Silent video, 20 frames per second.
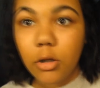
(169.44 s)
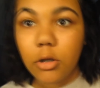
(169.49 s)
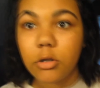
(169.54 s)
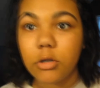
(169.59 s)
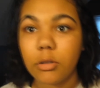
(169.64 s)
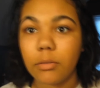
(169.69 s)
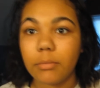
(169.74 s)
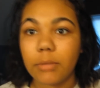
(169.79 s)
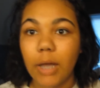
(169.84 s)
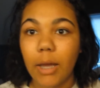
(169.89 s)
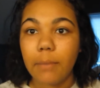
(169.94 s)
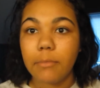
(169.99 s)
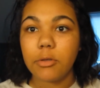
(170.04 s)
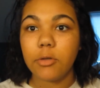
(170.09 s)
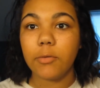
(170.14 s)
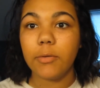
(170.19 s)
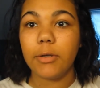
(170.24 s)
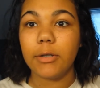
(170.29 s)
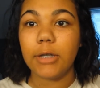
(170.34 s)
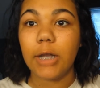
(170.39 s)

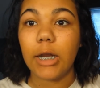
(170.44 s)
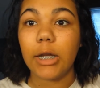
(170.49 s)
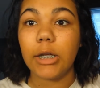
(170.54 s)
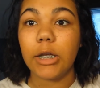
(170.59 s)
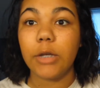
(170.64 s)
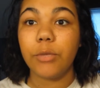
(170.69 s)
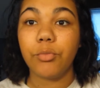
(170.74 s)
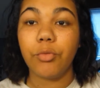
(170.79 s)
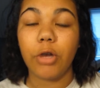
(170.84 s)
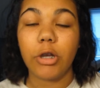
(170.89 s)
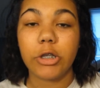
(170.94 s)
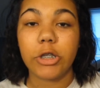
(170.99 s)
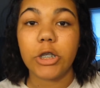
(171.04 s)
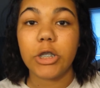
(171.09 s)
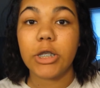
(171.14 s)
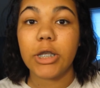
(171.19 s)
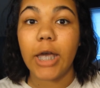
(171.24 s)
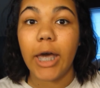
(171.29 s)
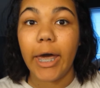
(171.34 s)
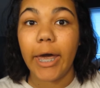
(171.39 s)
sometimes Real Technique
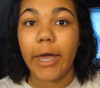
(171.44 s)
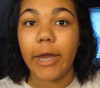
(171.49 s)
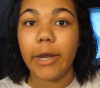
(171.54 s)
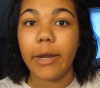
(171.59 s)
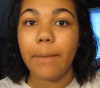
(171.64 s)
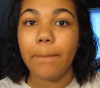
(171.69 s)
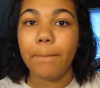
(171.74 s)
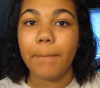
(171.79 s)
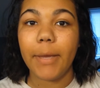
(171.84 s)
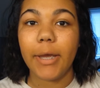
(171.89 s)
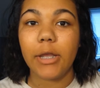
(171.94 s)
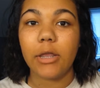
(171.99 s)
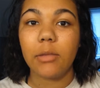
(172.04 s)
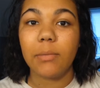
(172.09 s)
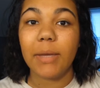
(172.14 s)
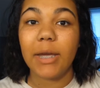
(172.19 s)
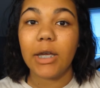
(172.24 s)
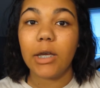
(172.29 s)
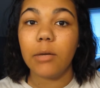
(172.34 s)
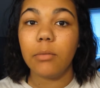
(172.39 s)
brushes can make the
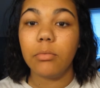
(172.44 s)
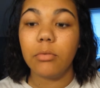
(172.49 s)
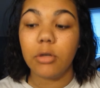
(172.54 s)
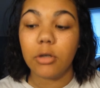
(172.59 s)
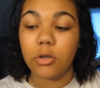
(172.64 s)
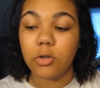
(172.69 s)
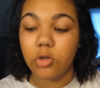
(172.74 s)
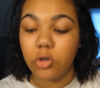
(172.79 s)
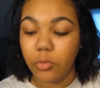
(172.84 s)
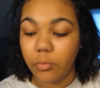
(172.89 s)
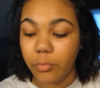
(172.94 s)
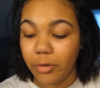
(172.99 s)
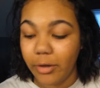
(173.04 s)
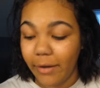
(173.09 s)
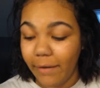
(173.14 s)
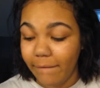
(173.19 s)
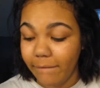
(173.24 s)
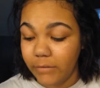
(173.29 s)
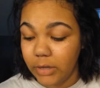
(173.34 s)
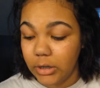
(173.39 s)
makeup look super
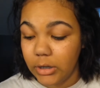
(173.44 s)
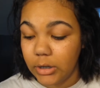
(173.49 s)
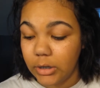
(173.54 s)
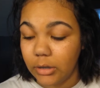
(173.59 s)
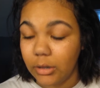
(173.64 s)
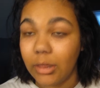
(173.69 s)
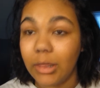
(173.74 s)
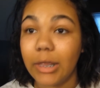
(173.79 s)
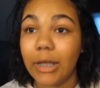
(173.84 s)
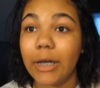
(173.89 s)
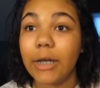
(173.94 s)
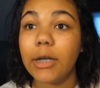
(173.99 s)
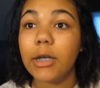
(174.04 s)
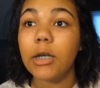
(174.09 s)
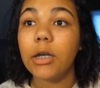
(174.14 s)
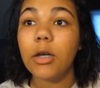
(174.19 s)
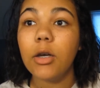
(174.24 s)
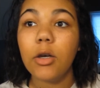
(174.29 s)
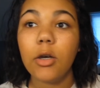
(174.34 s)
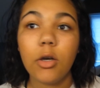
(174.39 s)
heavy and thick
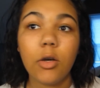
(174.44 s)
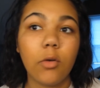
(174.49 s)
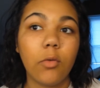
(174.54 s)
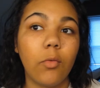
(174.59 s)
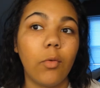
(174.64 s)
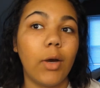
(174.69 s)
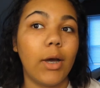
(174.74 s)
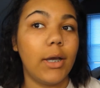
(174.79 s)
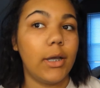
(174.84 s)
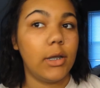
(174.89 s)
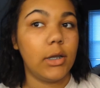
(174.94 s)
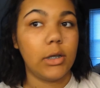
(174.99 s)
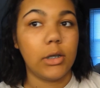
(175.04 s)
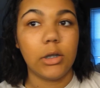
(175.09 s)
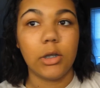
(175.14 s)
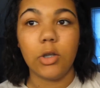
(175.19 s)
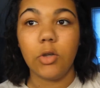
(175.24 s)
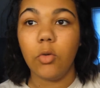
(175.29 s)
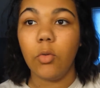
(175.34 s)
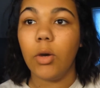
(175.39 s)

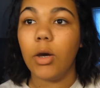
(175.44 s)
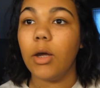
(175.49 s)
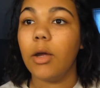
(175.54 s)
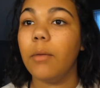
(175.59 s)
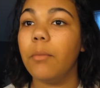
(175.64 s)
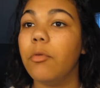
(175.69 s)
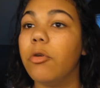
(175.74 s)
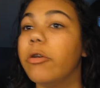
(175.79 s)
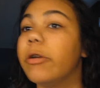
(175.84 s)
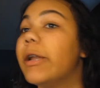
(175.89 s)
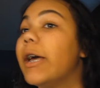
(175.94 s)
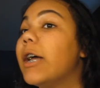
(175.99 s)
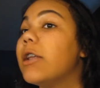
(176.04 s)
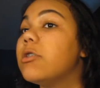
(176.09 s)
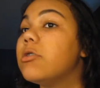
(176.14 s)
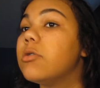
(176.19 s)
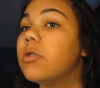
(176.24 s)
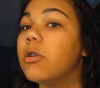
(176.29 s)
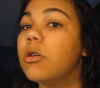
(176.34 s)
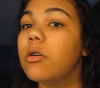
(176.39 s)
when you want a more
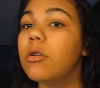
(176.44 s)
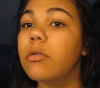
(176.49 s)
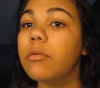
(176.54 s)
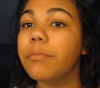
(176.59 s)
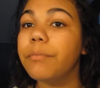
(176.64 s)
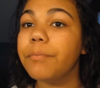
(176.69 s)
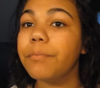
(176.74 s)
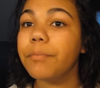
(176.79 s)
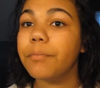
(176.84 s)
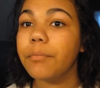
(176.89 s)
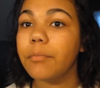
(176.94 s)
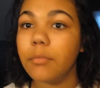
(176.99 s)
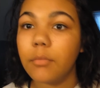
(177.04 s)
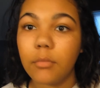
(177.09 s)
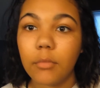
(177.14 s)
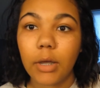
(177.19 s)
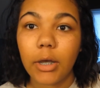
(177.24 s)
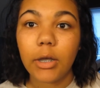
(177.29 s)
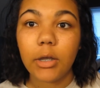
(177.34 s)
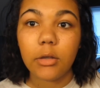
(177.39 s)
natural
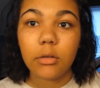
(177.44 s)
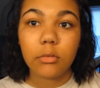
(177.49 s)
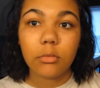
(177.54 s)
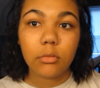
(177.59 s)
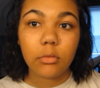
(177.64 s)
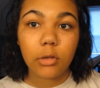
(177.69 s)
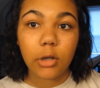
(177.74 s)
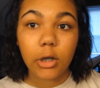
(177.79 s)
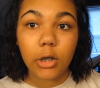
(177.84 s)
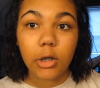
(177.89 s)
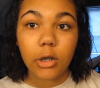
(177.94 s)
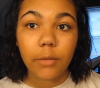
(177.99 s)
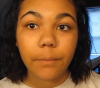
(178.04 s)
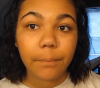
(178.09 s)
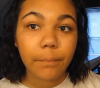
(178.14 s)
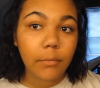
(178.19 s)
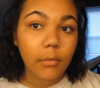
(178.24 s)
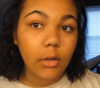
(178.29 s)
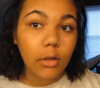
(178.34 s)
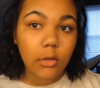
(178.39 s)
like look.
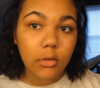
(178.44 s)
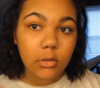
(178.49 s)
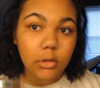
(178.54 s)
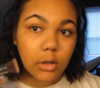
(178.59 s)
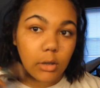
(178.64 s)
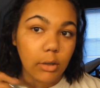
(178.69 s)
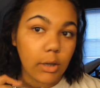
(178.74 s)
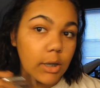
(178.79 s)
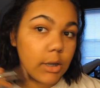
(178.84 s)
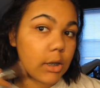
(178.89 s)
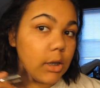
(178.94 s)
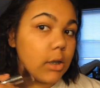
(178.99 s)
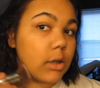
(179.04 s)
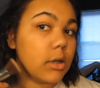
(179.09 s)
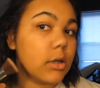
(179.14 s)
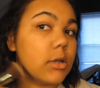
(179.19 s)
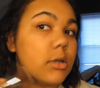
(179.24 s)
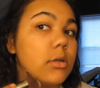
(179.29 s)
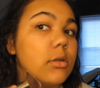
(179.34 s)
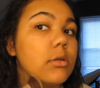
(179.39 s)
So I think
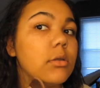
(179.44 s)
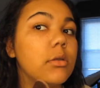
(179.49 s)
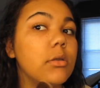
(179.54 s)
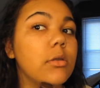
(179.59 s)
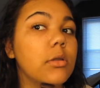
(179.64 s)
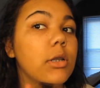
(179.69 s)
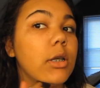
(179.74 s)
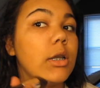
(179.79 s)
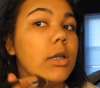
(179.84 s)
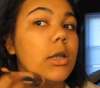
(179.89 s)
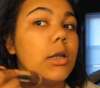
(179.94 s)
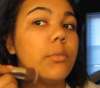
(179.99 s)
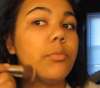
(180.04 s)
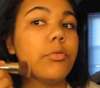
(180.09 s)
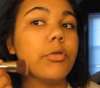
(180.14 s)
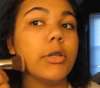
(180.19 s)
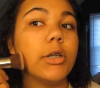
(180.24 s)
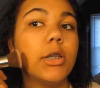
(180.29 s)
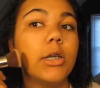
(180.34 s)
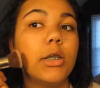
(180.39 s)
this did a
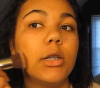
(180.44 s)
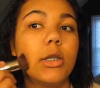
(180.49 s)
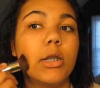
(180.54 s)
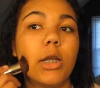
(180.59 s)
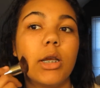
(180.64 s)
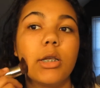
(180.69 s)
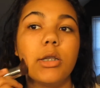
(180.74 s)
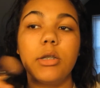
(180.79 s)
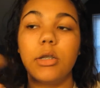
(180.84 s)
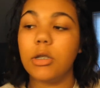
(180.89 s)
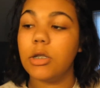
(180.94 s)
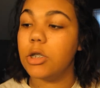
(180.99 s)
pretty nice